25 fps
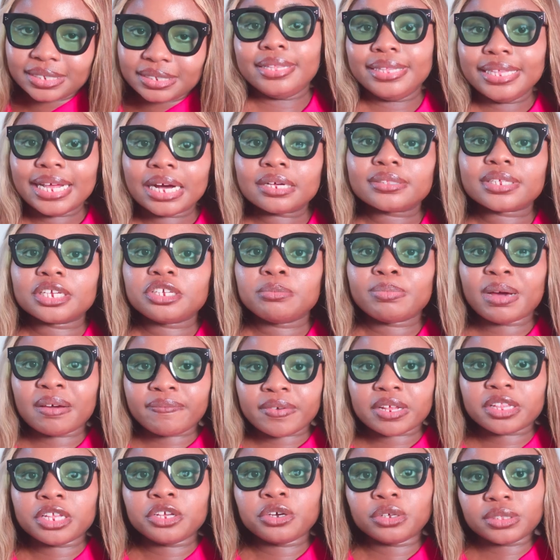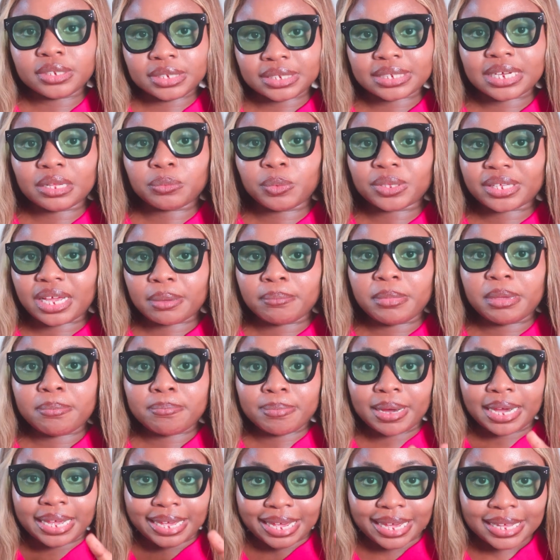Now that you perfectly understand what I mean
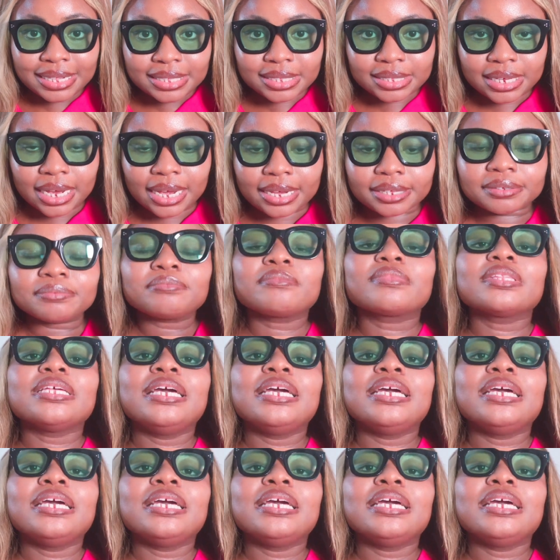by inside,